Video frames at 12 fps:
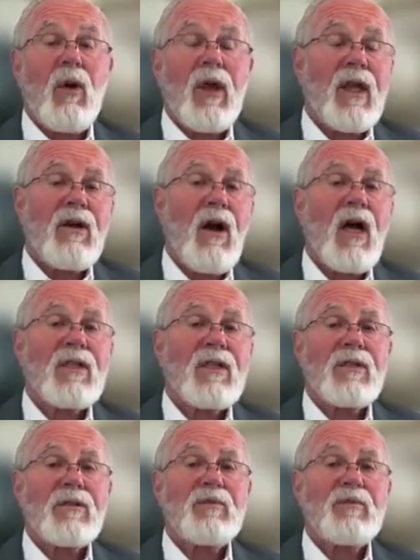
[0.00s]
It
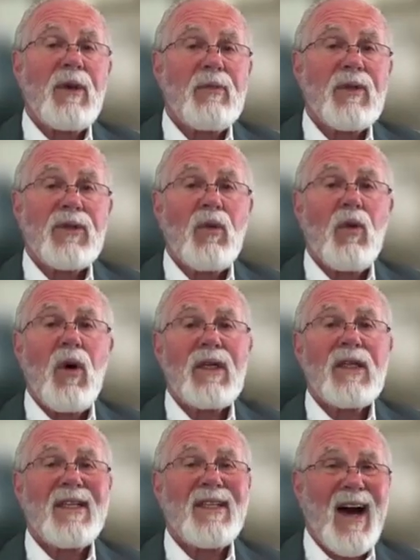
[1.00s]
causes people to
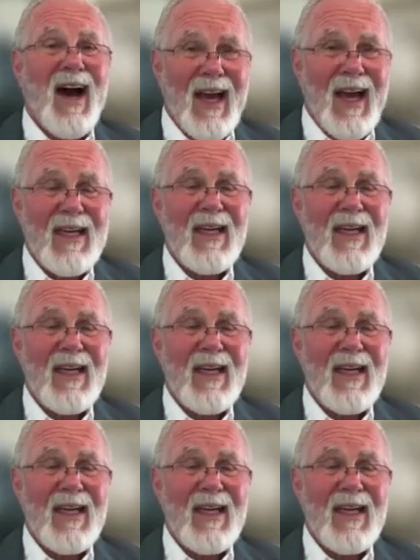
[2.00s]
want to die.